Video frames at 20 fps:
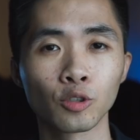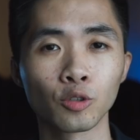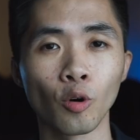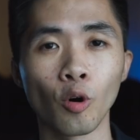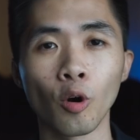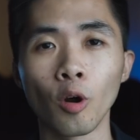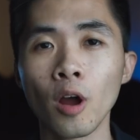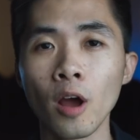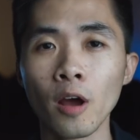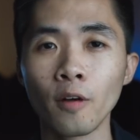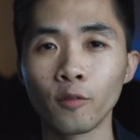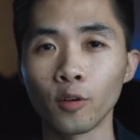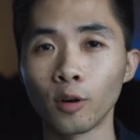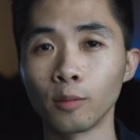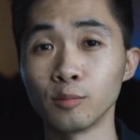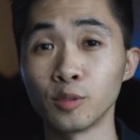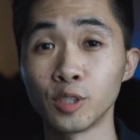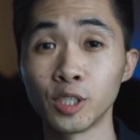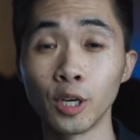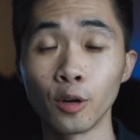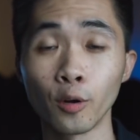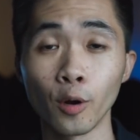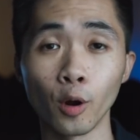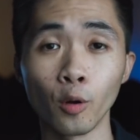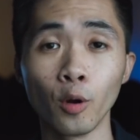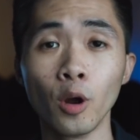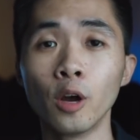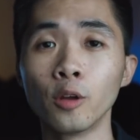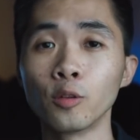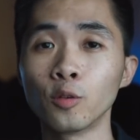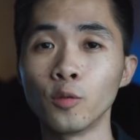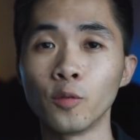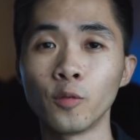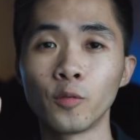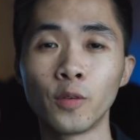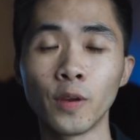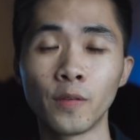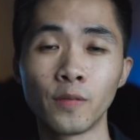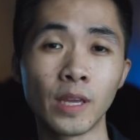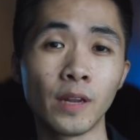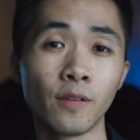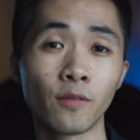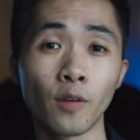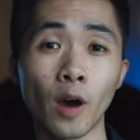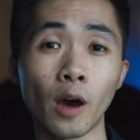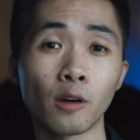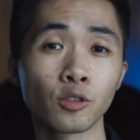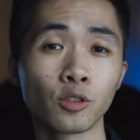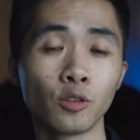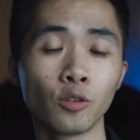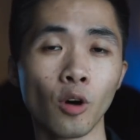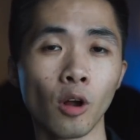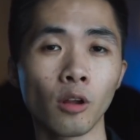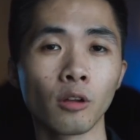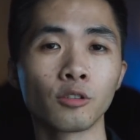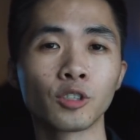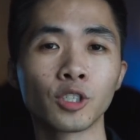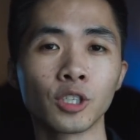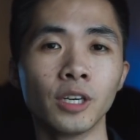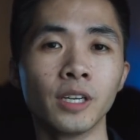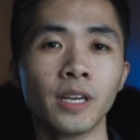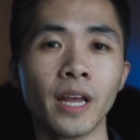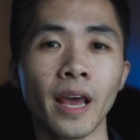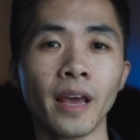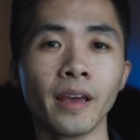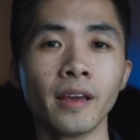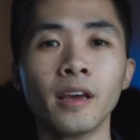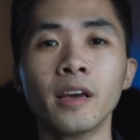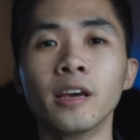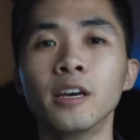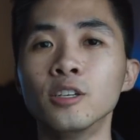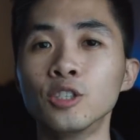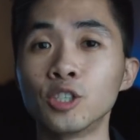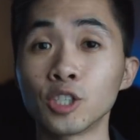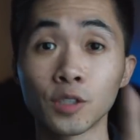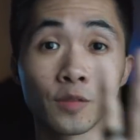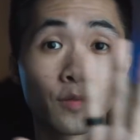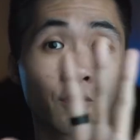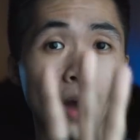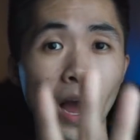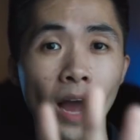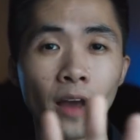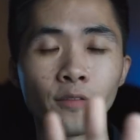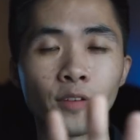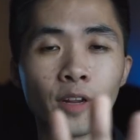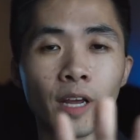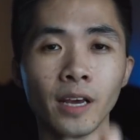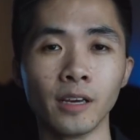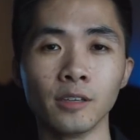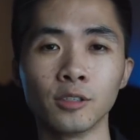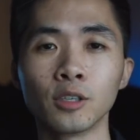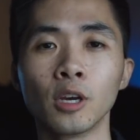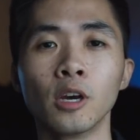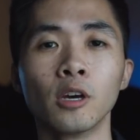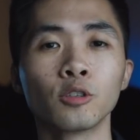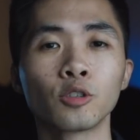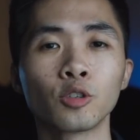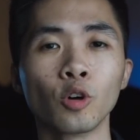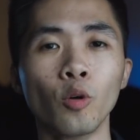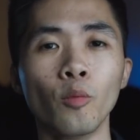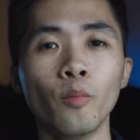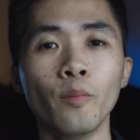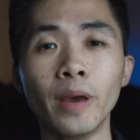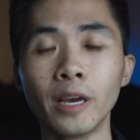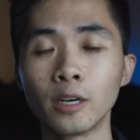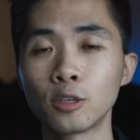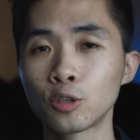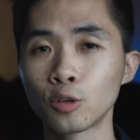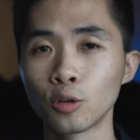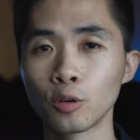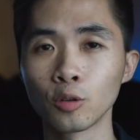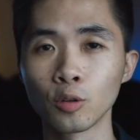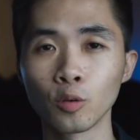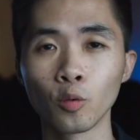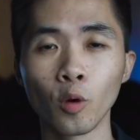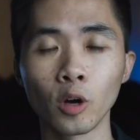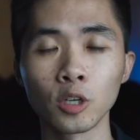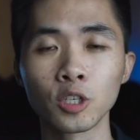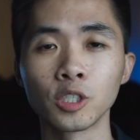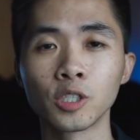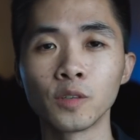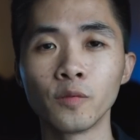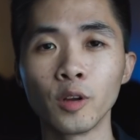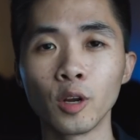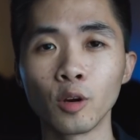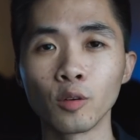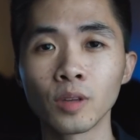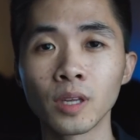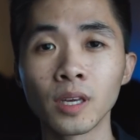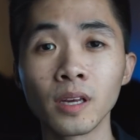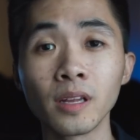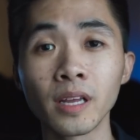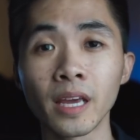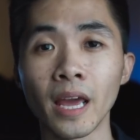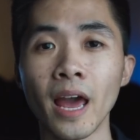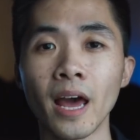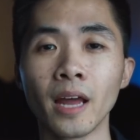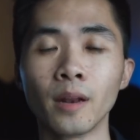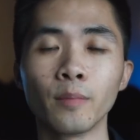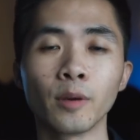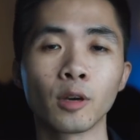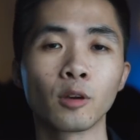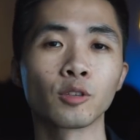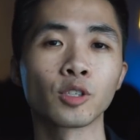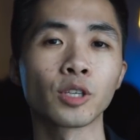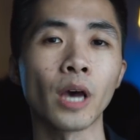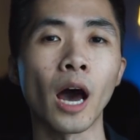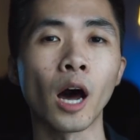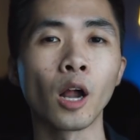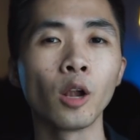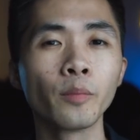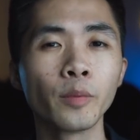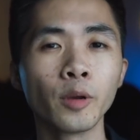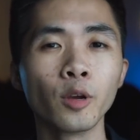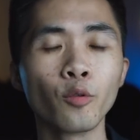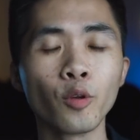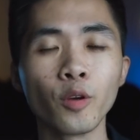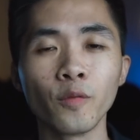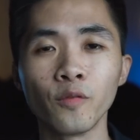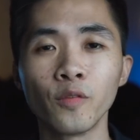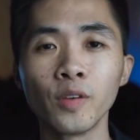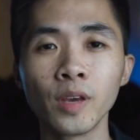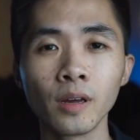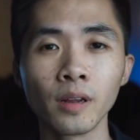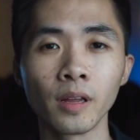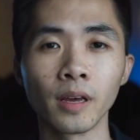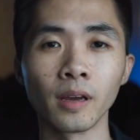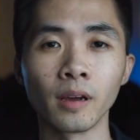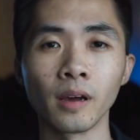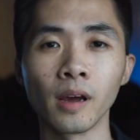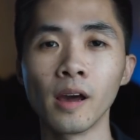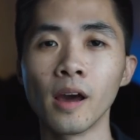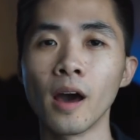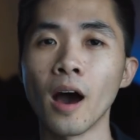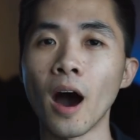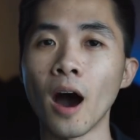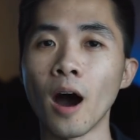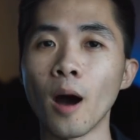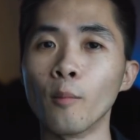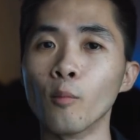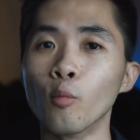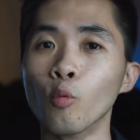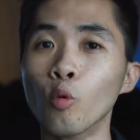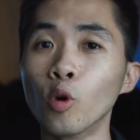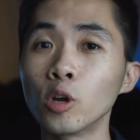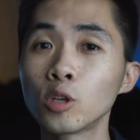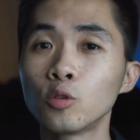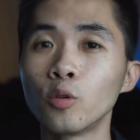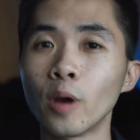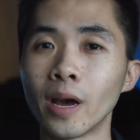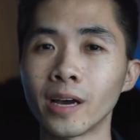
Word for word: store from zero to $15,000 a day in just five days. So make sure to watch this video till the end because I'll be revealing um, what to